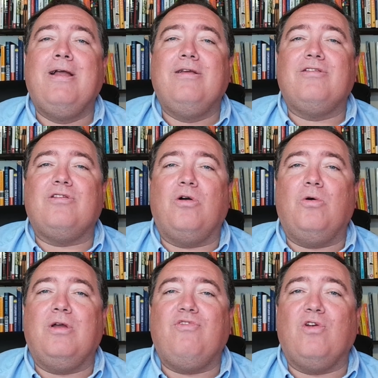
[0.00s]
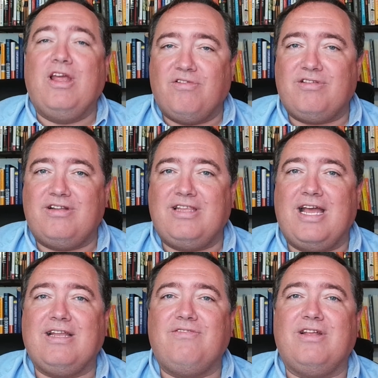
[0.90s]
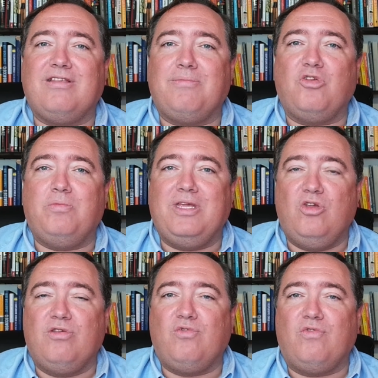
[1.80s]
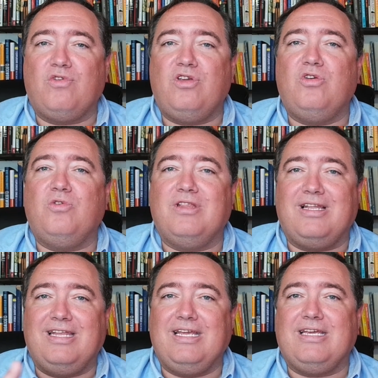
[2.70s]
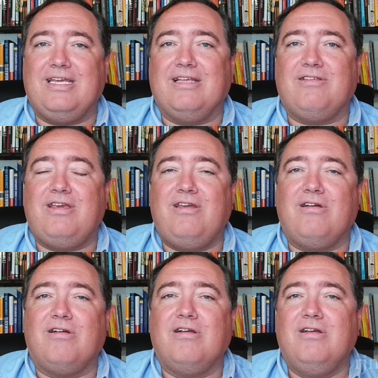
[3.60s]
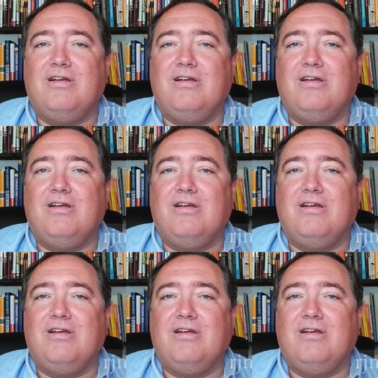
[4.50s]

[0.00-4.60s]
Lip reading: So if you're interested in that, if that's something to be useful for you, the link is here.